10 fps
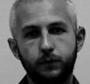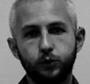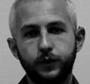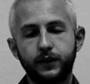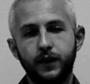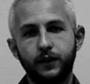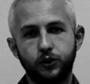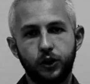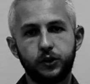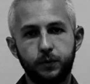doing that
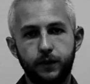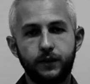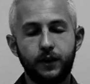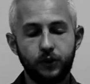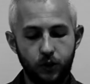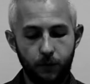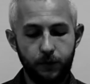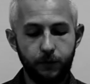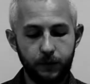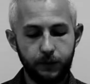adjustment that is coming
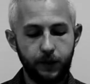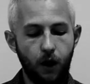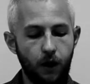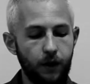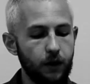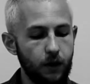really hard.